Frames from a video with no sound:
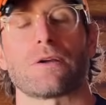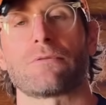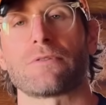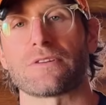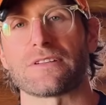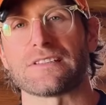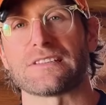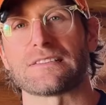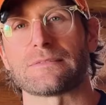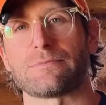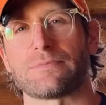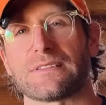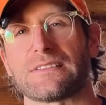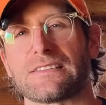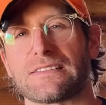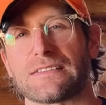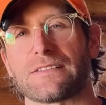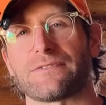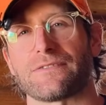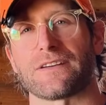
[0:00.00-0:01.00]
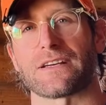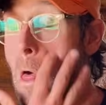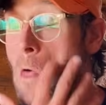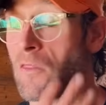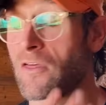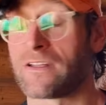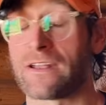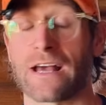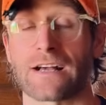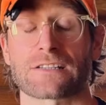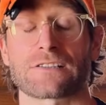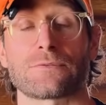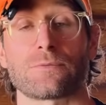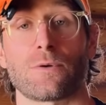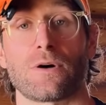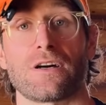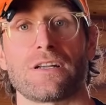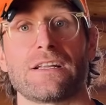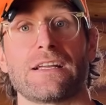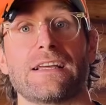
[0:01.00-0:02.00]
really specific. The next
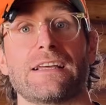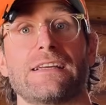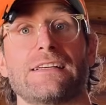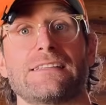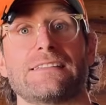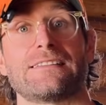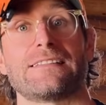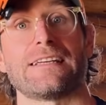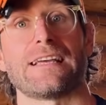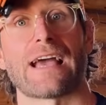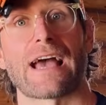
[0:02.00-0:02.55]
one is the